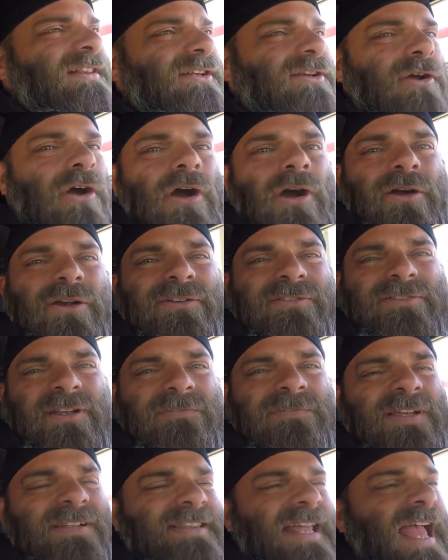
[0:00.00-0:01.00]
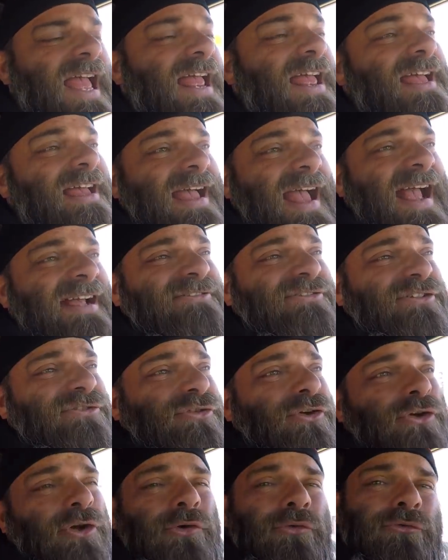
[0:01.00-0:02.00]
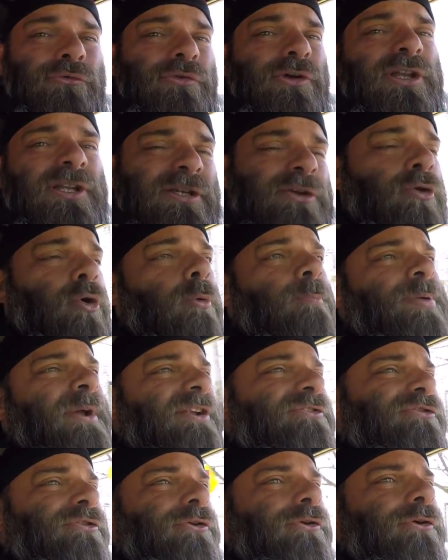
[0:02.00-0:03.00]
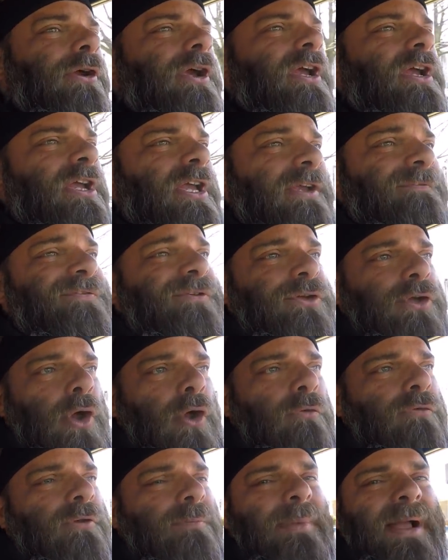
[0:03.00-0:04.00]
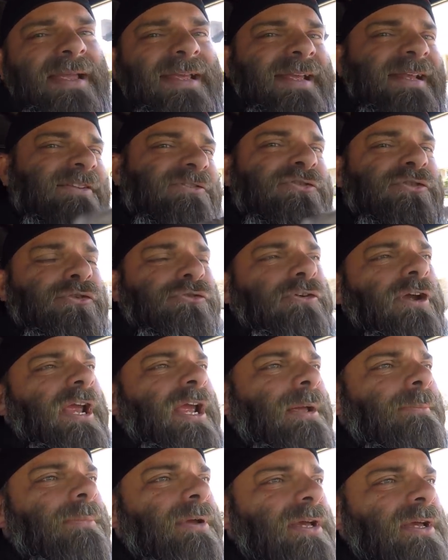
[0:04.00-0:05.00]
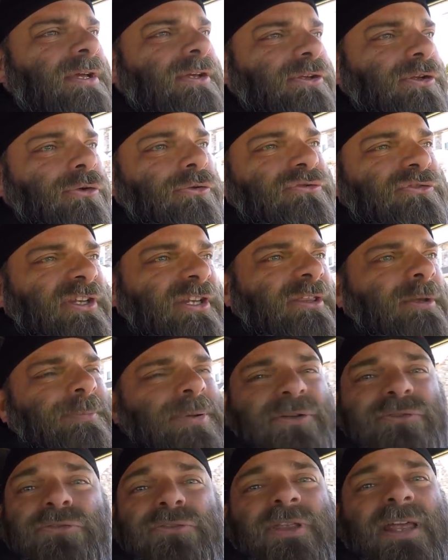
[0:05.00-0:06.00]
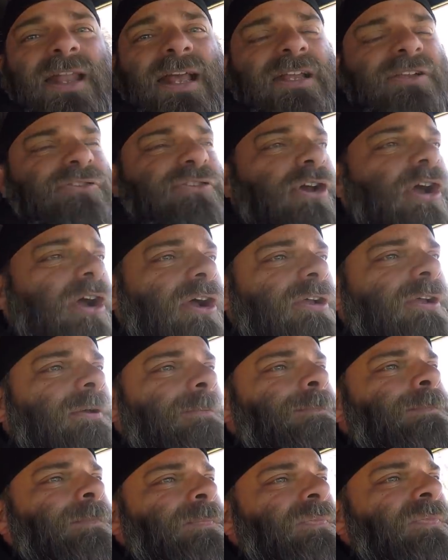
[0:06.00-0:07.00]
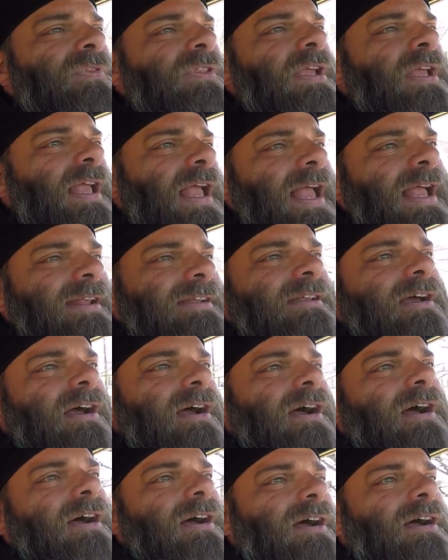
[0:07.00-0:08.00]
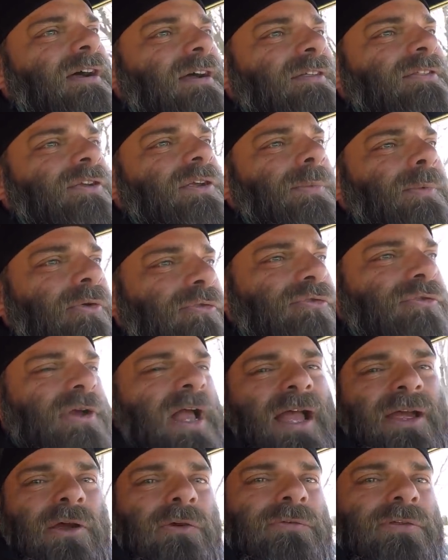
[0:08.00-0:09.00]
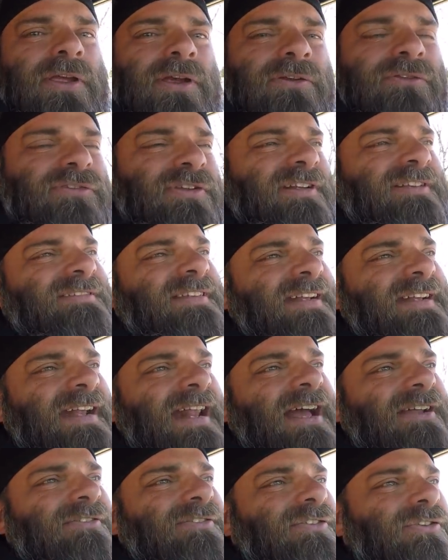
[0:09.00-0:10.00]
at the car and stuff like that. I actually took a really cool picture. If you go over to my Instagram, you'll see the picture that I took, and the commercial guy over there is going to send it out